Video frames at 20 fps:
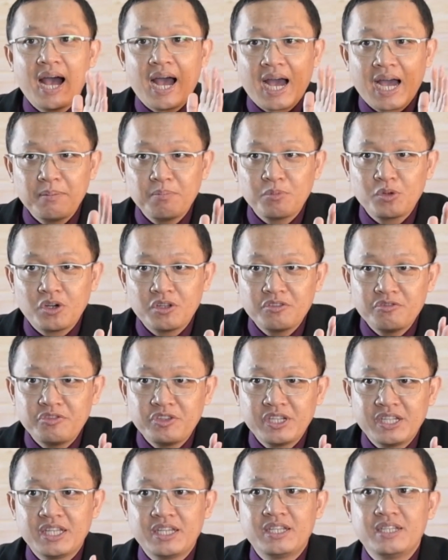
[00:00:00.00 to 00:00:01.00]
I'm
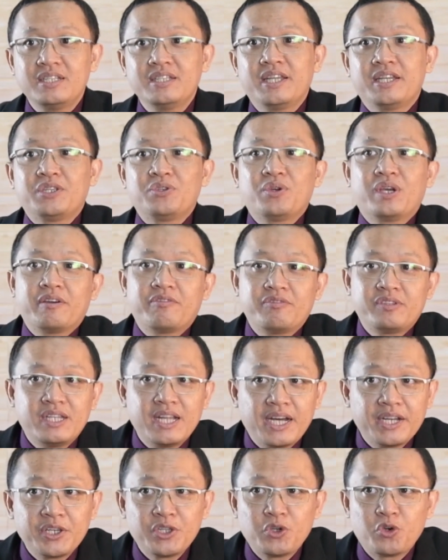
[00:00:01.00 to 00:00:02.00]
confident that you have
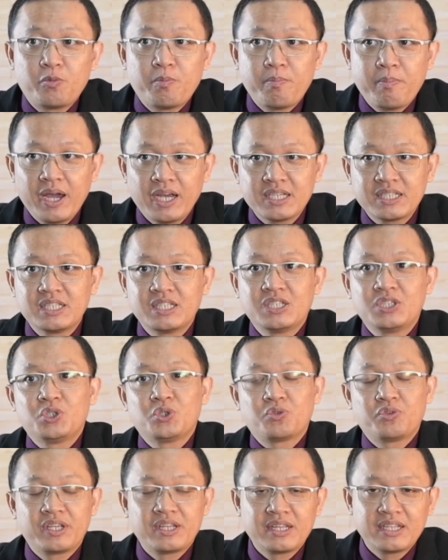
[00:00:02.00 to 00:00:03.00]
done your best
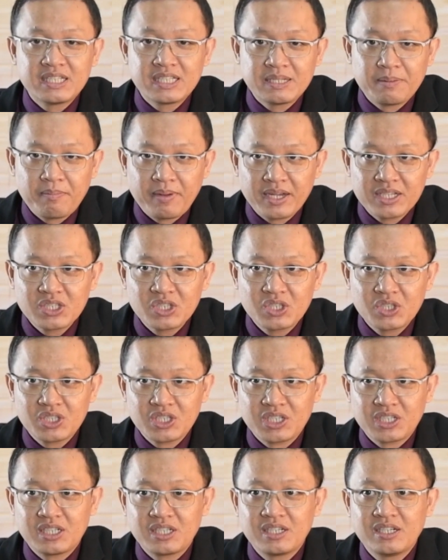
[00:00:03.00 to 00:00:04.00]
during this
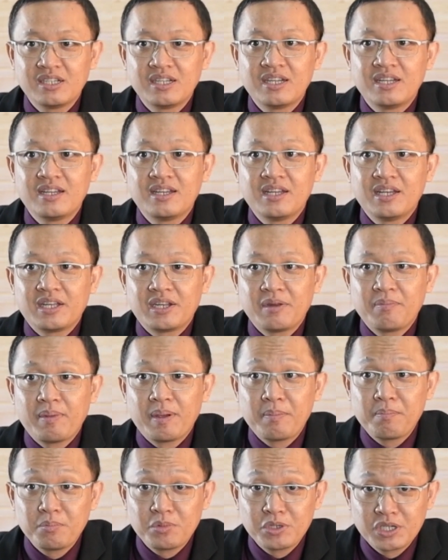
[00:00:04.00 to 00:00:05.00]
semester.
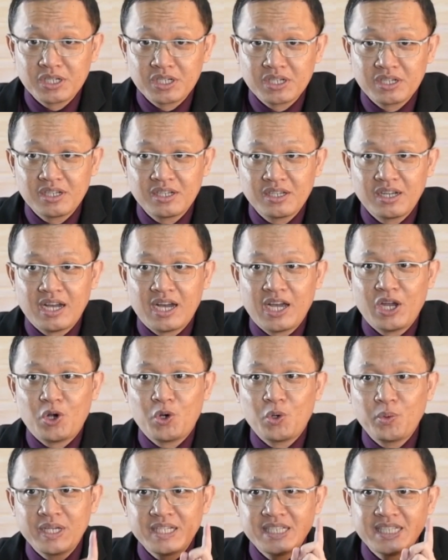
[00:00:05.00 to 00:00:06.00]
Remember, I
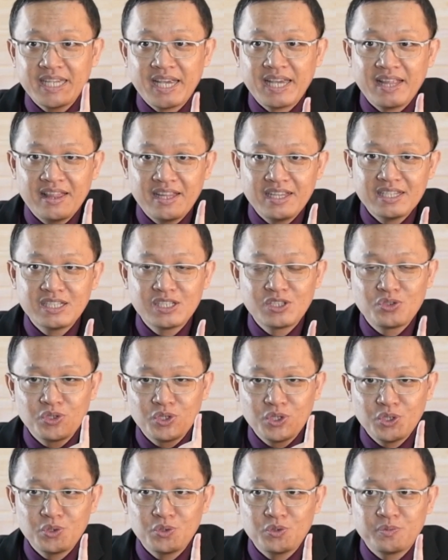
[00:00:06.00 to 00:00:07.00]
always say this to
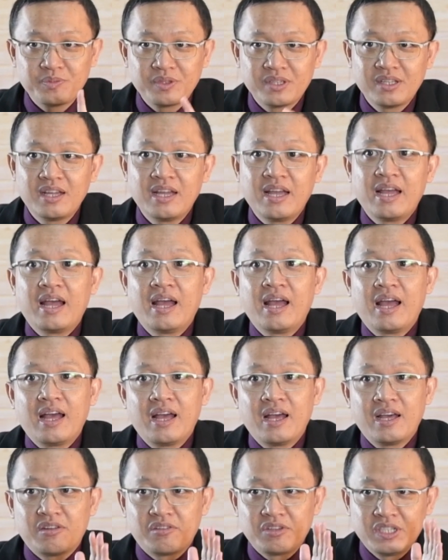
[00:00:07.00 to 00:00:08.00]
you:
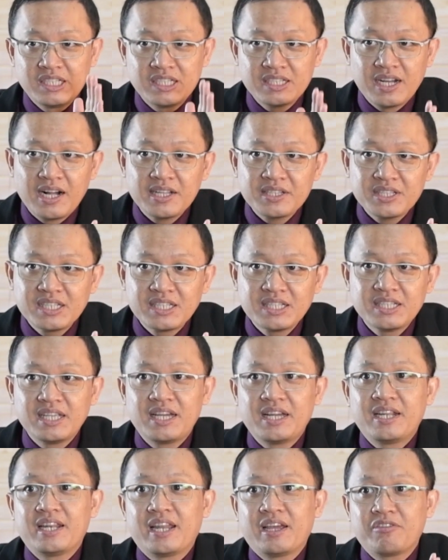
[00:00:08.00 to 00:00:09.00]
results
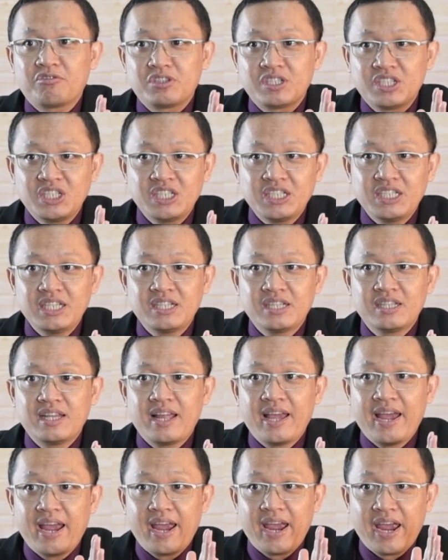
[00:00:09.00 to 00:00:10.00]
never cheat
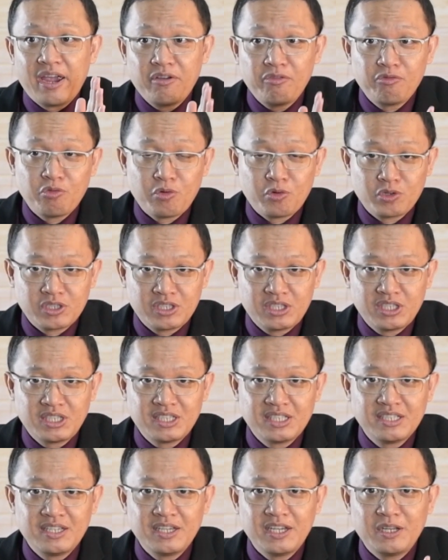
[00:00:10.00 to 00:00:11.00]

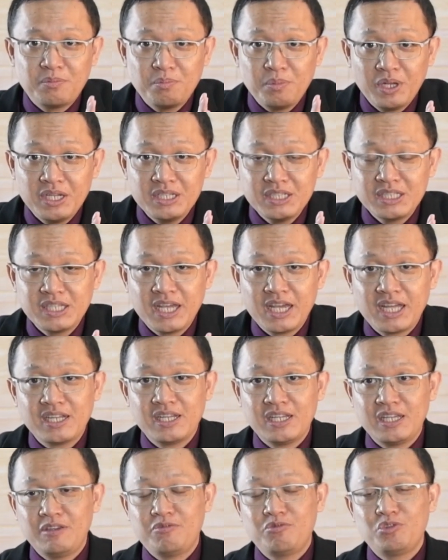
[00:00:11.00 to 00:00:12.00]
efforts. It means
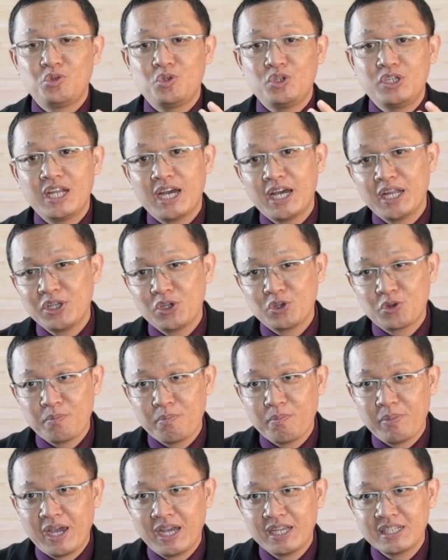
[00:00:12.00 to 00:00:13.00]
that if you've done your
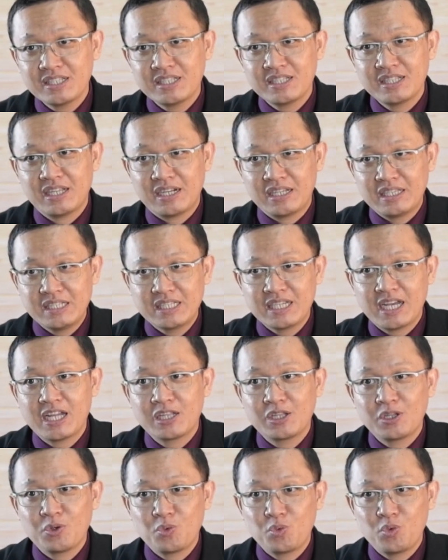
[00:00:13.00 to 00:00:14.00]
best, the result
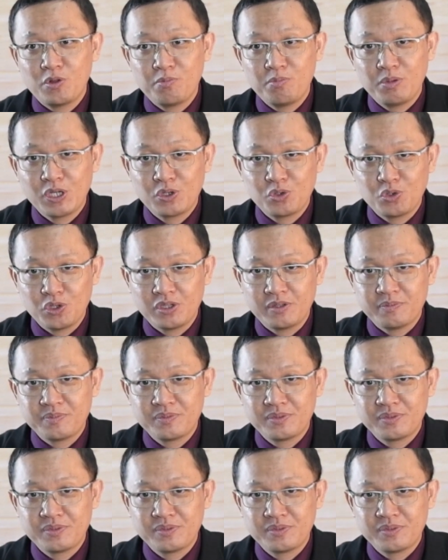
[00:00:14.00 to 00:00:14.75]
will be good.